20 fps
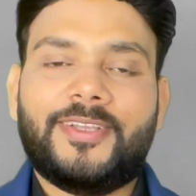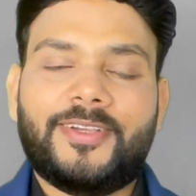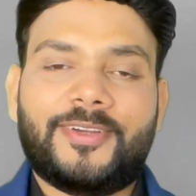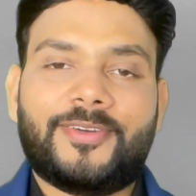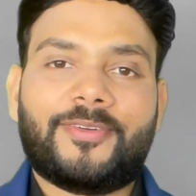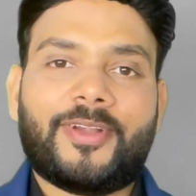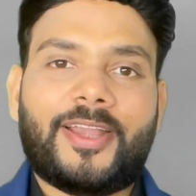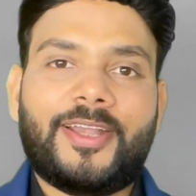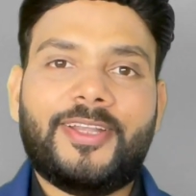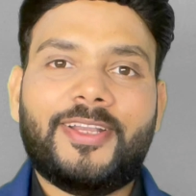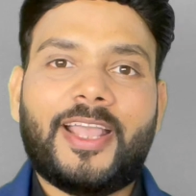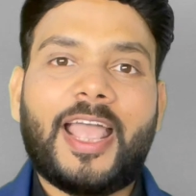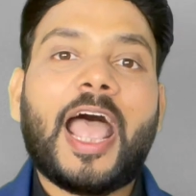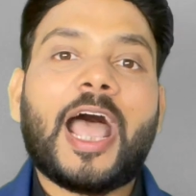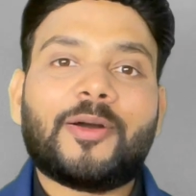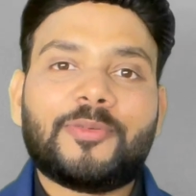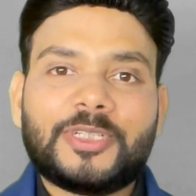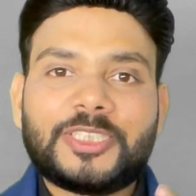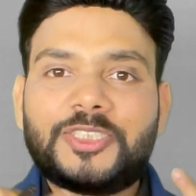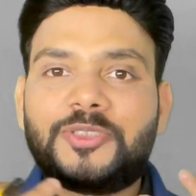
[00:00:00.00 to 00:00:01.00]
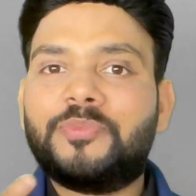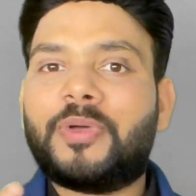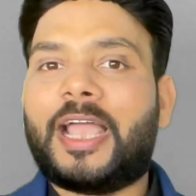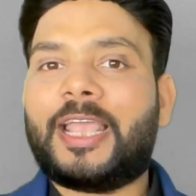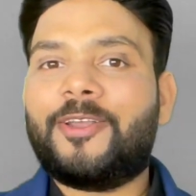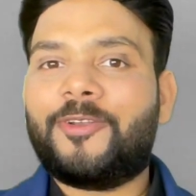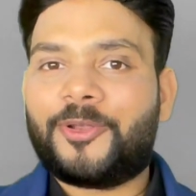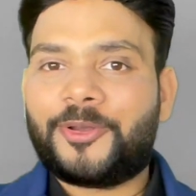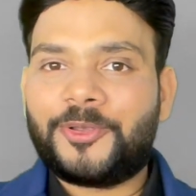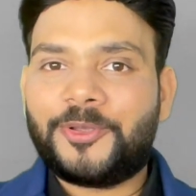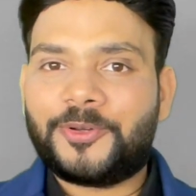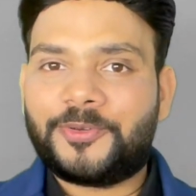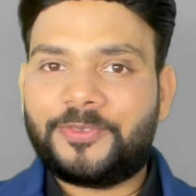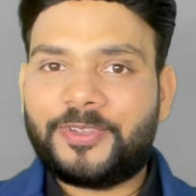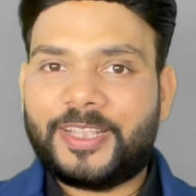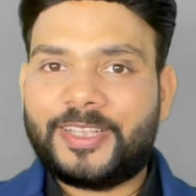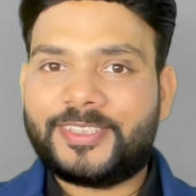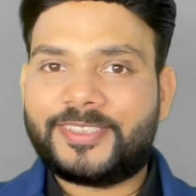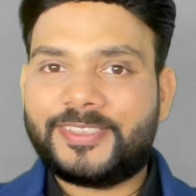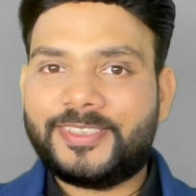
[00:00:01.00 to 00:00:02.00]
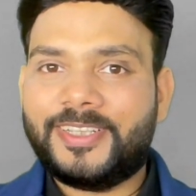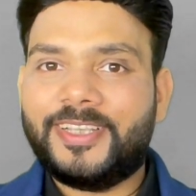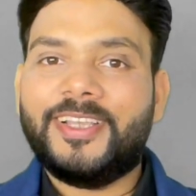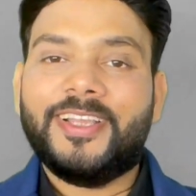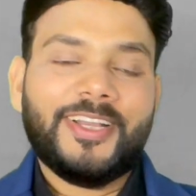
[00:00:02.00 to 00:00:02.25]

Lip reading: right, have a smile on your face,